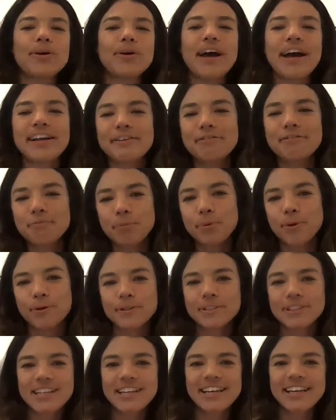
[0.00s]
kind of
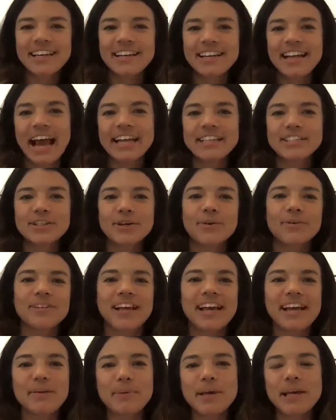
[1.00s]
person. I don't
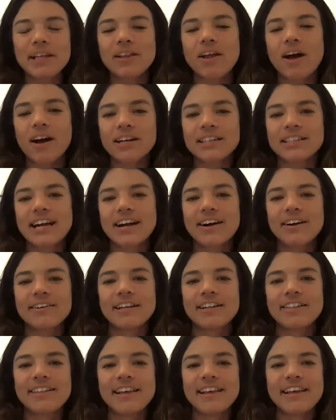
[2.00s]
like being locked down
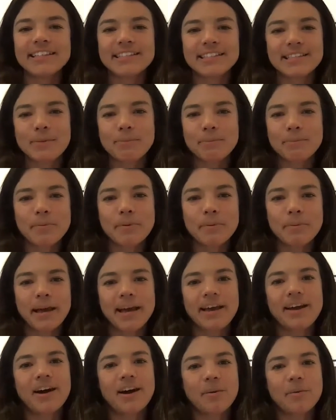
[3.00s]
in things. Some people yeah.
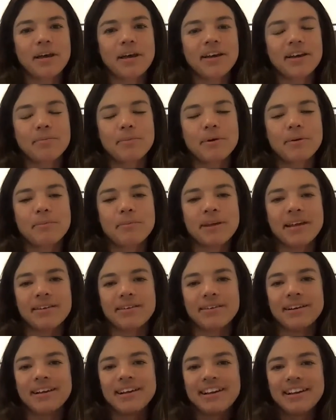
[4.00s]
might call me a
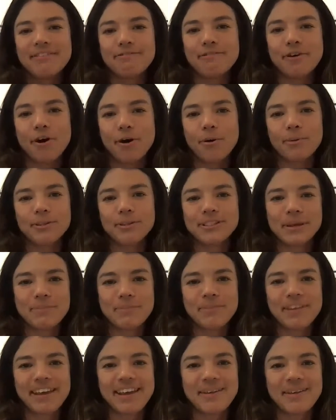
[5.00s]
commitment phobe or
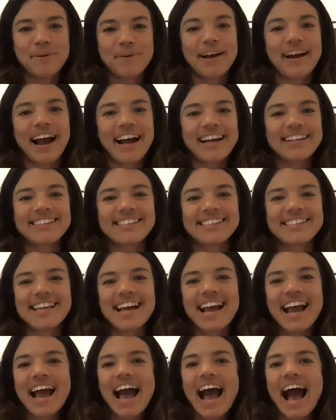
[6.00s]
something, but I just,
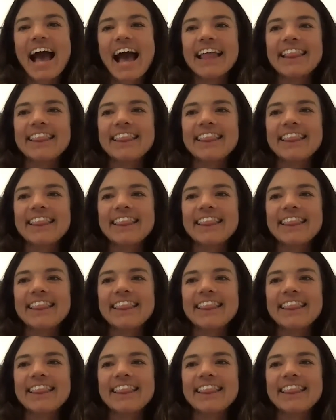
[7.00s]
I